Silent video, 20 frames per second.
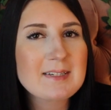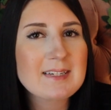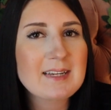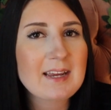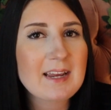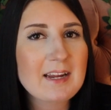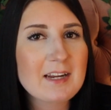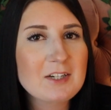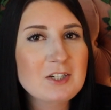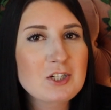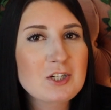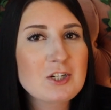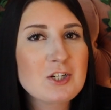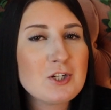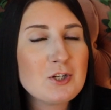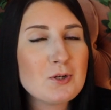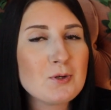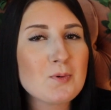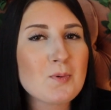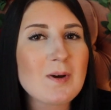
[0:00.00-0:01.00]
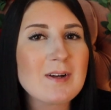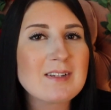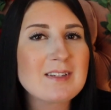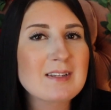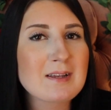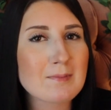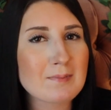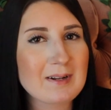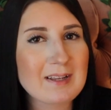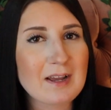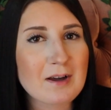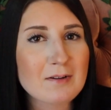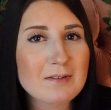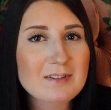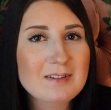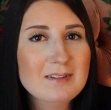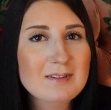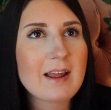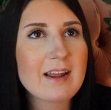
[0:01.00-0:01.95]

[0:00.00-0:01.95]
engaged to somebody else.